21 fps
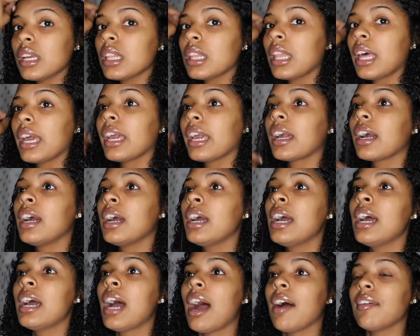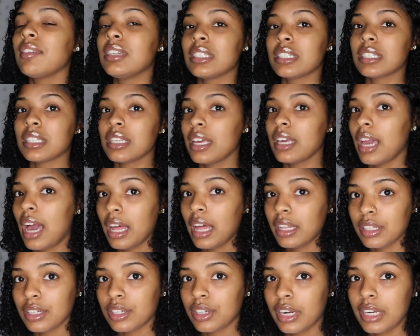Like, obviously I
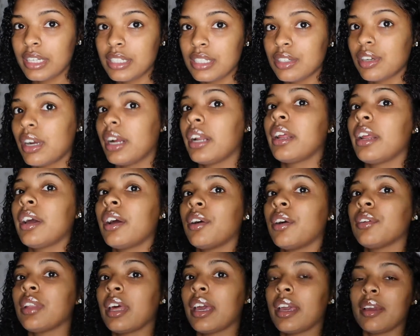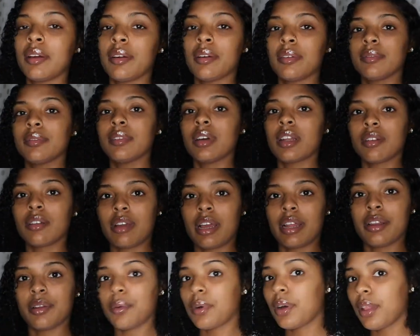look crazy right now, like I don't
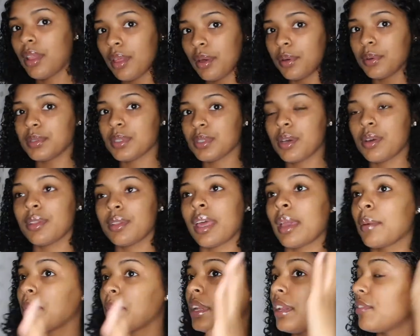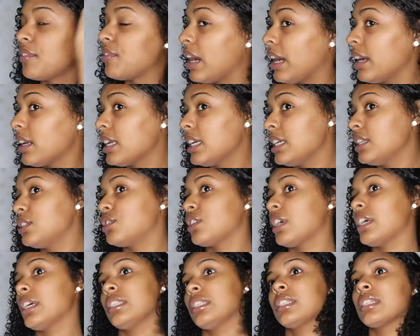got no clothes on, like, but if I get
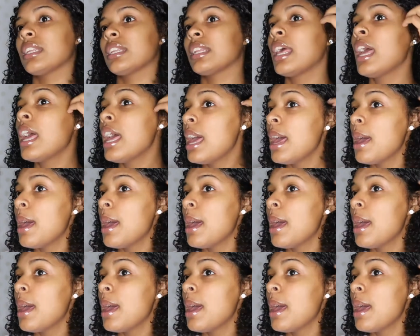dressed and